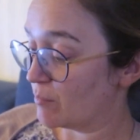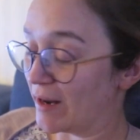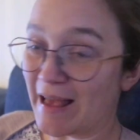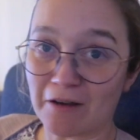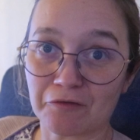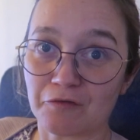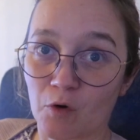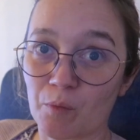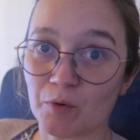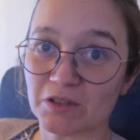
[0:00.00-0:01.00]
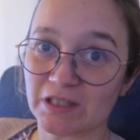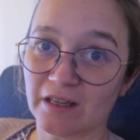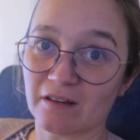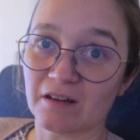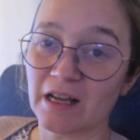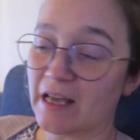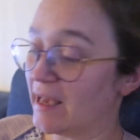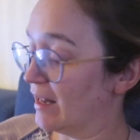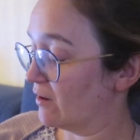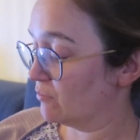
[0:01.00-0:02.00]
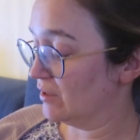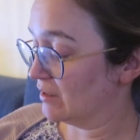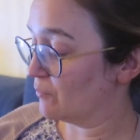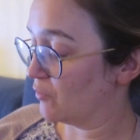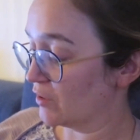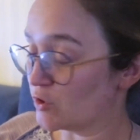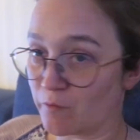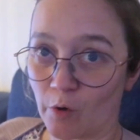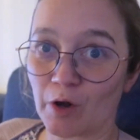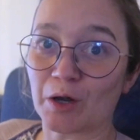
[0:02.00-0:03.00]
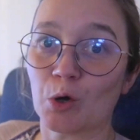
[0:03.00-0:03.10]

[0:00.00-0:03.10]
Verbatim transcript: but I have four books here and I'll read them for this vlog,